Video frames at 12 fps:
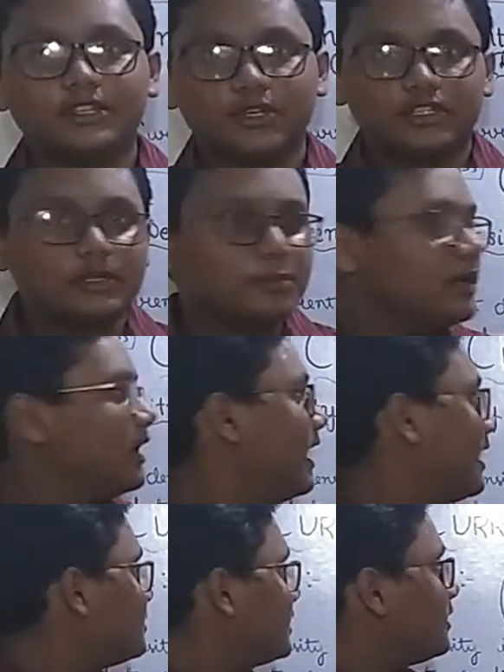social media
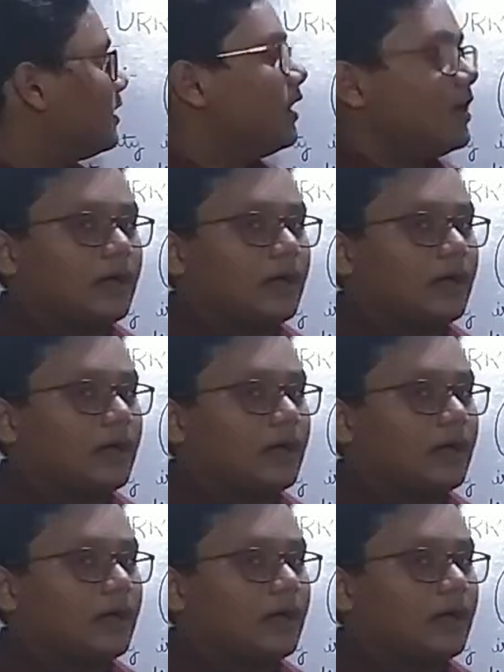apps, and